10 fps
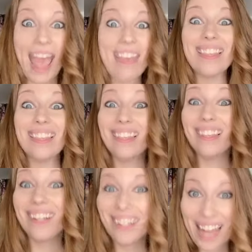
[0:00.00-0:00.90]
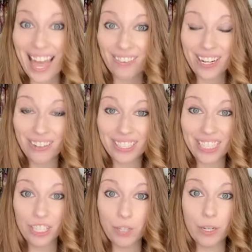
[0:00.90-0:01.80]
and then learn how to write a
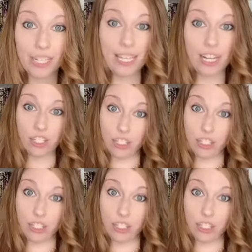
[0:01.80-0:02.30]
really good query letter.